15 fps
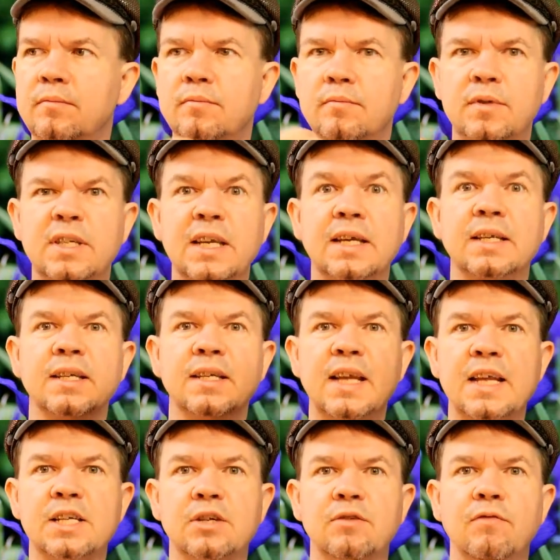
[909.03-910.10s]

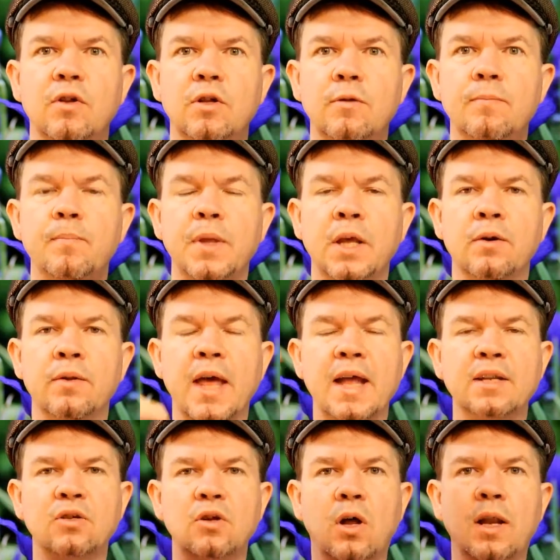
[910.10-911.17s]
successful,
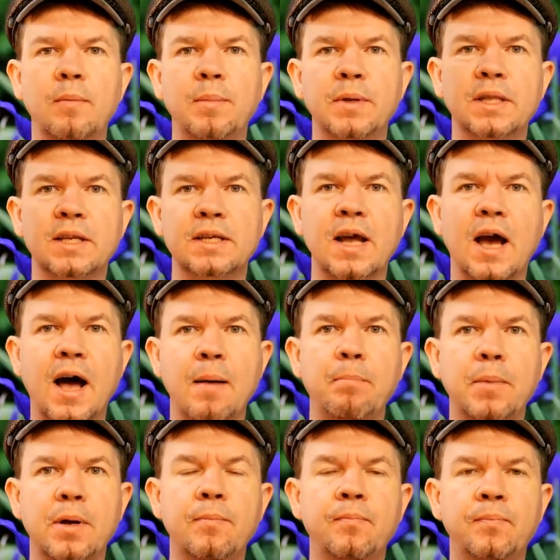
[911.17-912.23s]
that's all up at the
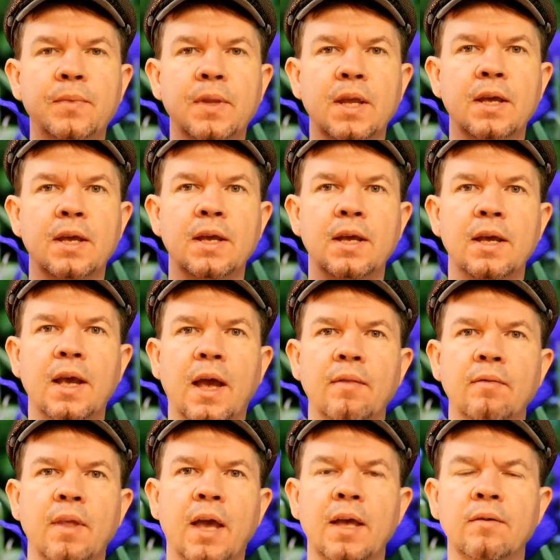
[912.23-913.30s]
top.
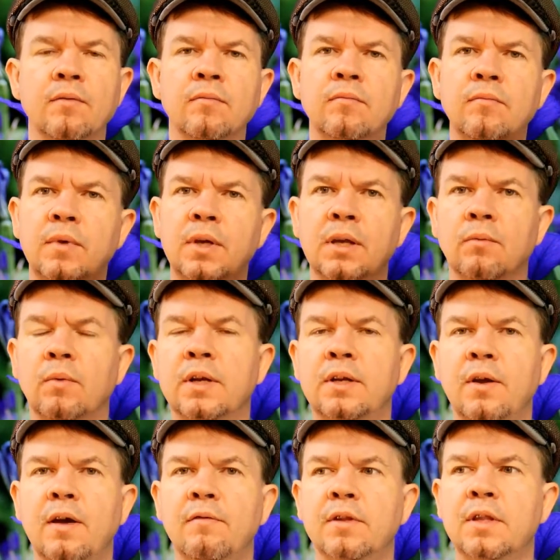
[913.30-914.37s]
And then, what
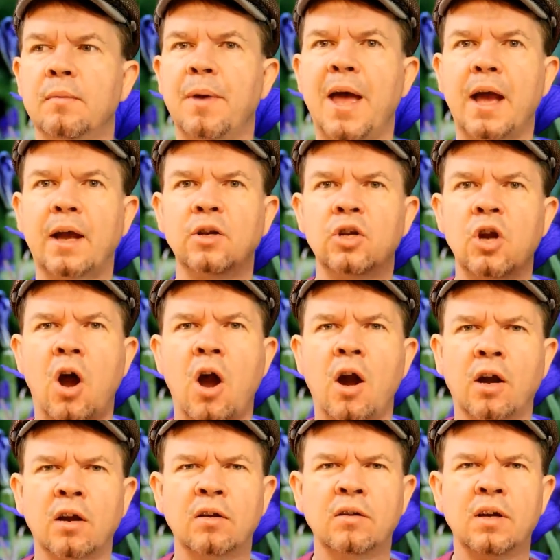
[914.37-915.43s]
do you have at the back?
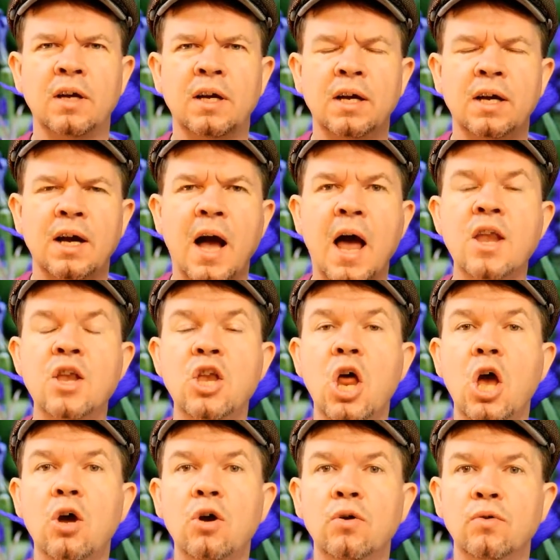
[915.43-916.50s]
Dark,
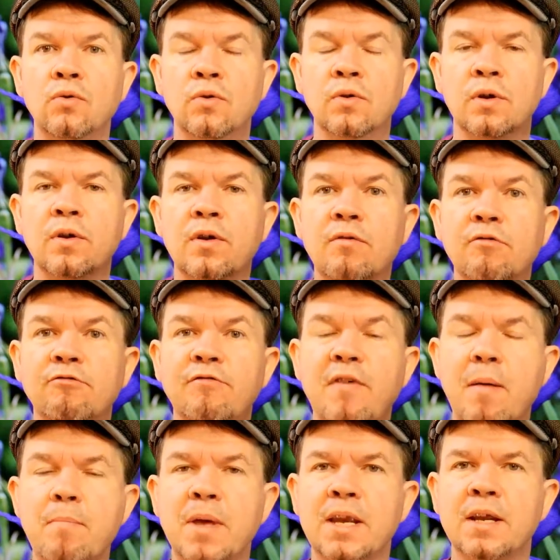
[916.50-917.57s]
unknown,
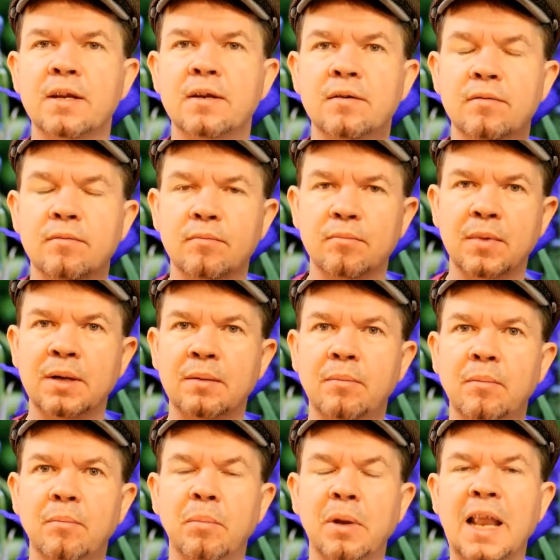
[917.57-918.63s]
feminine,
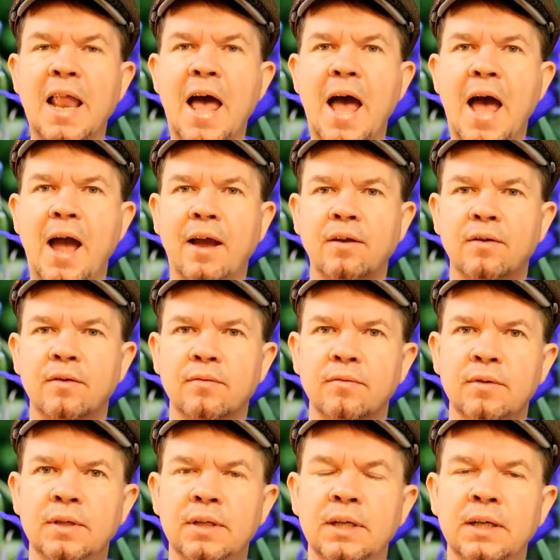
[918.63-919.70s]
black,
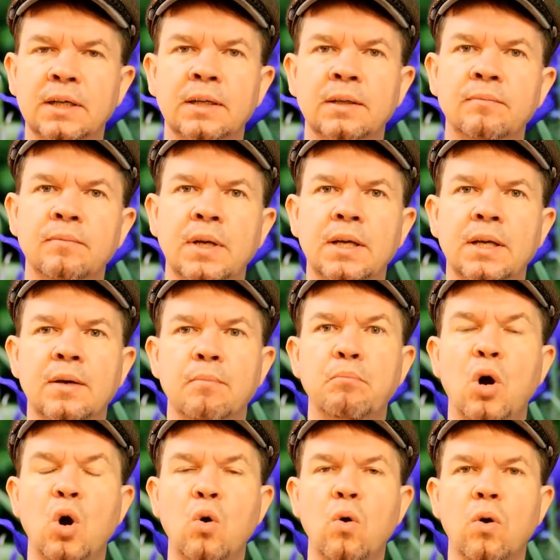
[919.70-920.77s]

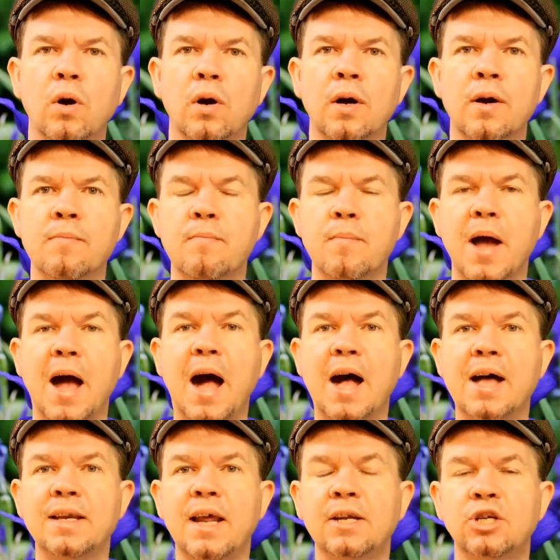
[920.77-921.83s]
poor,
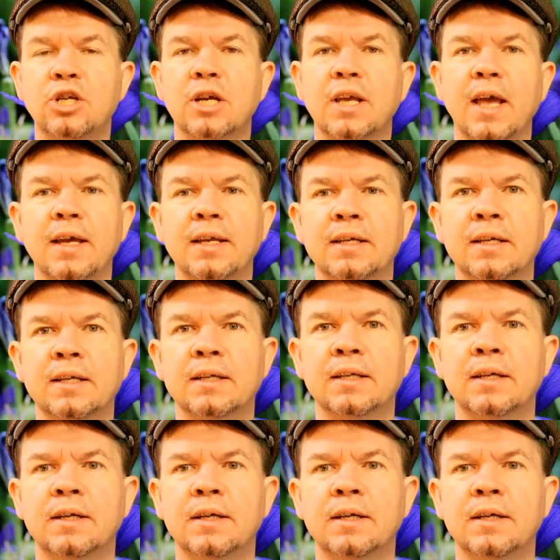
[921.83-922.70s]
uneducated,